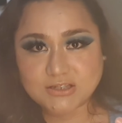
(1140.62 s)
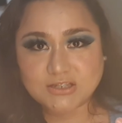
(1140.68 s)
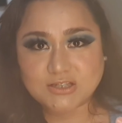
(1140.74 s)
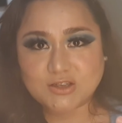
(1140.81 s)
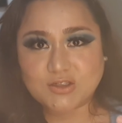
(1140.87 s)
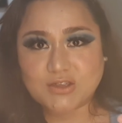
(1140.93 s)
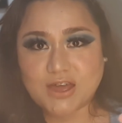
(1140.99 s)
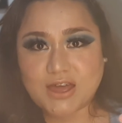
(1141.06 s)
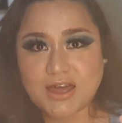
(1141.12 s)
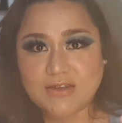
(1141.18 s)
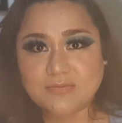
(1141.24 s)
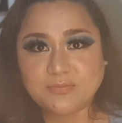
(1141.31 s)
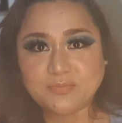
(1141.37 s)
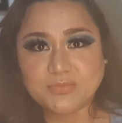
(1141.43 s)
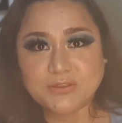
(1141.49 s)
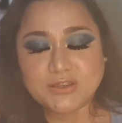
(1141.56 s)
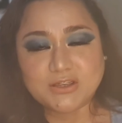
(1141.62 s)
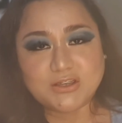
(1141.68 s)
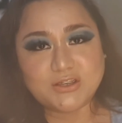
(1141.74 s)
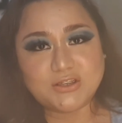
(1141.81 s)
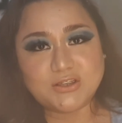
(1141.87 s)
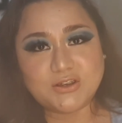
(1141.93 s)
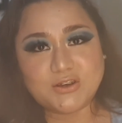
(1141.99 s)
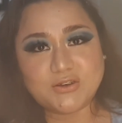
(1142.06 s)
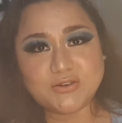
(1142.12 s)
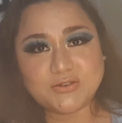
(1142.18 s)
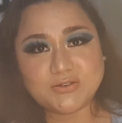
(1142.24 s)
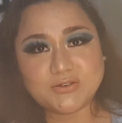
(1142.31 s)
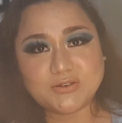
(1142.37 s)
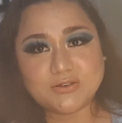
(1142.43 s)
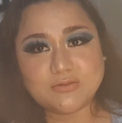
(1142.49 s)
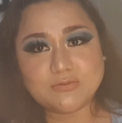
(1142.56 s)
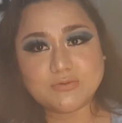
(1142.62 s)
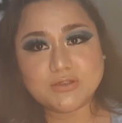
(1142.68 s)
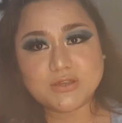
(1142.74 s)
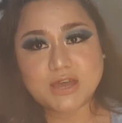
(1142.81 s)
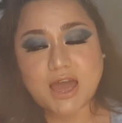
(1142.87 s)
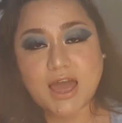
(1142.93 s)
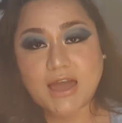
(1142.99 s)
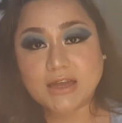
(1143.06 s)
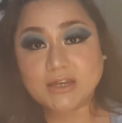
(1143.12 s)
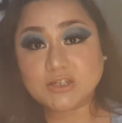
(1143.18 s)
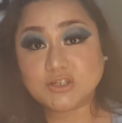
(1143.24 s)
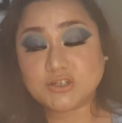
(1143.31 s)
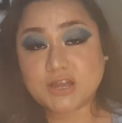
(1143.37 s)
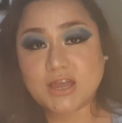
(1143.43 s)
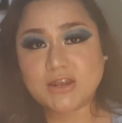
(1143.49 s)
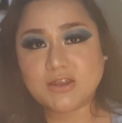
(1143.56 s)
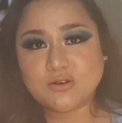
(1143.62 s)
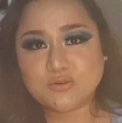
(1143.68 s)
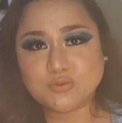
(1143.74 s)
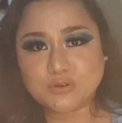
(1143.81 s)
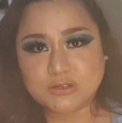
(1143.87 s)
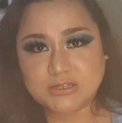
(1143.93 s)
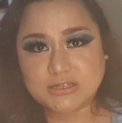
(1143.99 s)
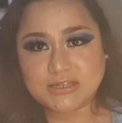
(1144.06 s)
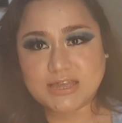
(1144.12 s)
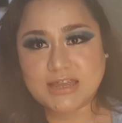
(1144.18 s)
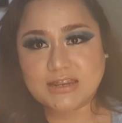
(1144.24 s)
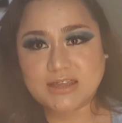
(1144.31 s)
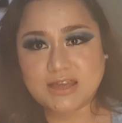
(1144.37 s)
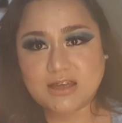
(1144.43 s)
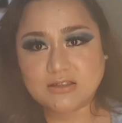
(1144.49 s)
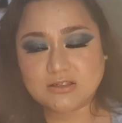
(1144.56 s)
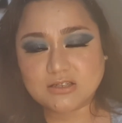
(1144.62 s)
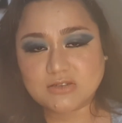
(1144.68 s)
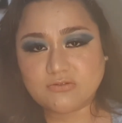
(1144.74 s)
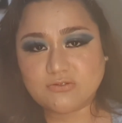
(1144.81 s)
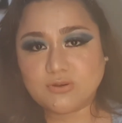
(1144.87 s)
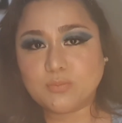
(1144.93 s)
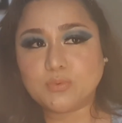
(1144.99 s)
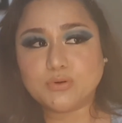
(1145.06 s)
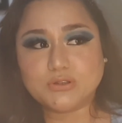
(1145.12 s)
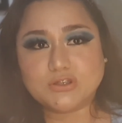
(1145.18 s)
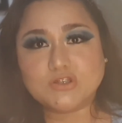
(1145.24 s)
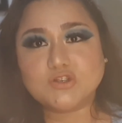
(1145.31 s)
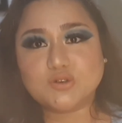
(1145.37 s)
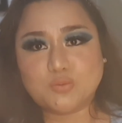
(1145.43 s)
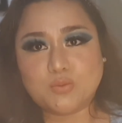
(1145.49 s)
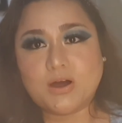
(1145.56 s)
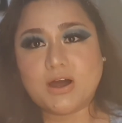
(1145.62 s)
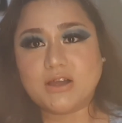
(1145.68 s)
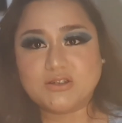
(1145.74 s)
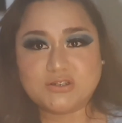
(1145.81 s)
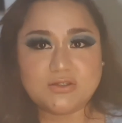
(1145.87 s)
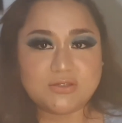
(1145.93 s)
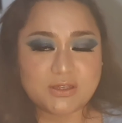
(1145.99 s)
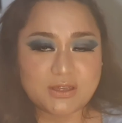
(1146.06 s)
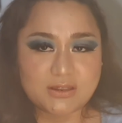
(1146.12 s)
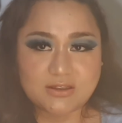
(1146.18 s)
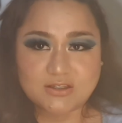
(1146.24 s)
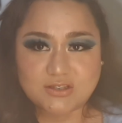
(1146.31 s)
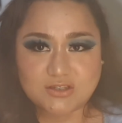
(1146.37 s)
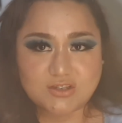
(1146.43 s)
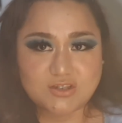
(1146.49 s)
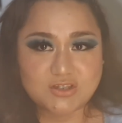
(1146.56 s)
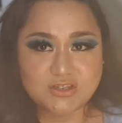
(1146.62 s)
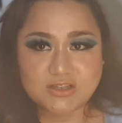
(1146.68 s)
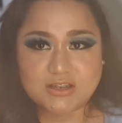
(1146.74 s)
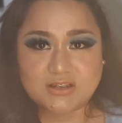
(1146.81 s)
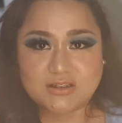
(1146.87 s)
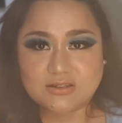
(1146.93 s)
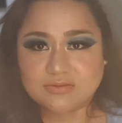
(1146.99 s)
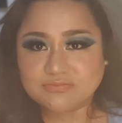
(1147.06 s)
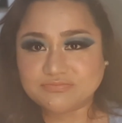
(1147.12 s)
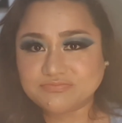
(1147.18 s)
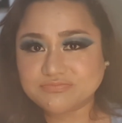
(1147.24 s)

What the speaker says: so that, you know, the eyeshadow will stand out, because if you put too much and then it's just gonna,